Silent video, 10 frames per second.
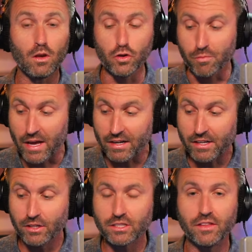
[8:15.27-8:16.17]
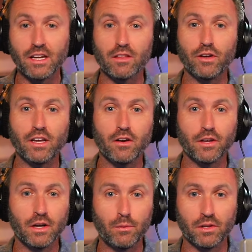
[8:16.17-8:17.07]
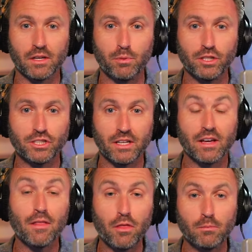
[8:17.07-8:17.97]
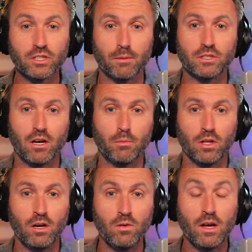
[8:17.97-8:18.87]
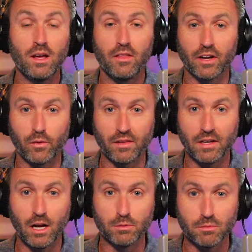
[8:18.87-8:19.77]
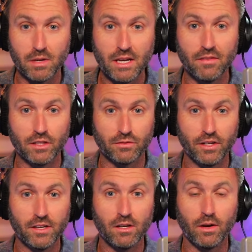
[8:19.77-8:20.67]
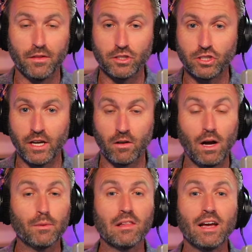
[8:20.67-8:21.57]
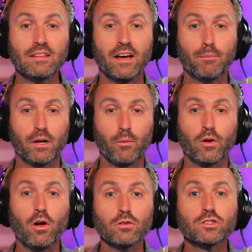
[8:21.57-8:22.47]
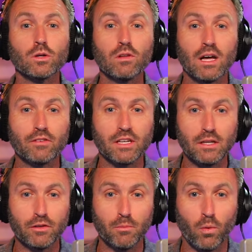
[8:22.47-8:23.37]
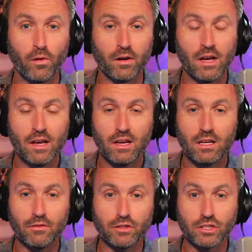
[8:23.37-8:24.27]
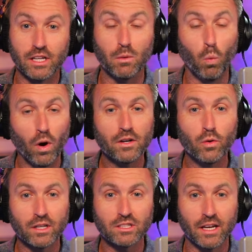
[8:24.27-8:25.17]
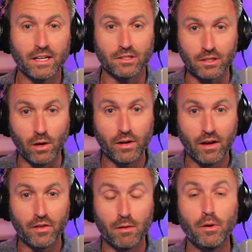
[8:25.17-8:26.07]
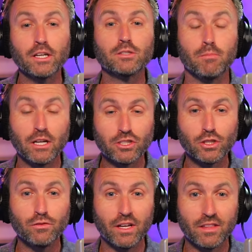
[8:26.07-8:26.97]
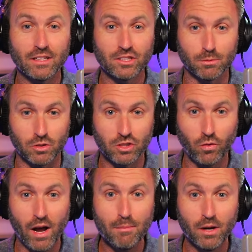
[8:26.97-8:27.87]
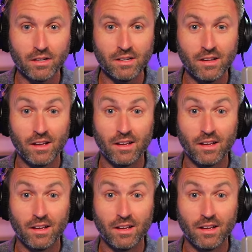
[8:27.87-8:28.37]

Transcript: You've made it here to the end of the video. You know, I really appreciate that. Thumbs up down below. That greatly helps me in this video and this channel. I would like that, but I would also love it even more if you just take one quick second to go down there. Make sure you've hit that subscribe button.